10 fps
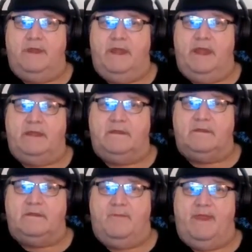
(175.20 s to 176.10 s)
owning a
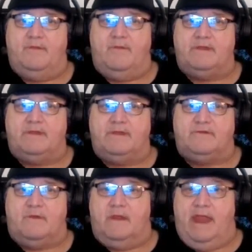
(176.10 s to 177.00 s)
domain
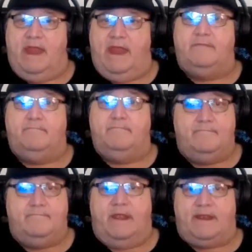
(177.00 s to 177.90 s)
registrar and,
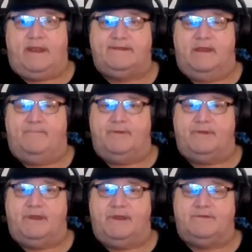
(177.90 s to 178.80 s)
like I said,
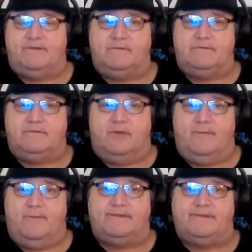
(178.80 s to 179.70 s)
potential
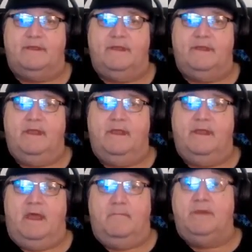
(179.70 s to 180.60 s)
domains,
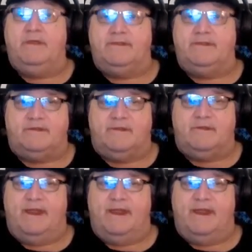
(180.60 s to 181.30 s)
uh, millions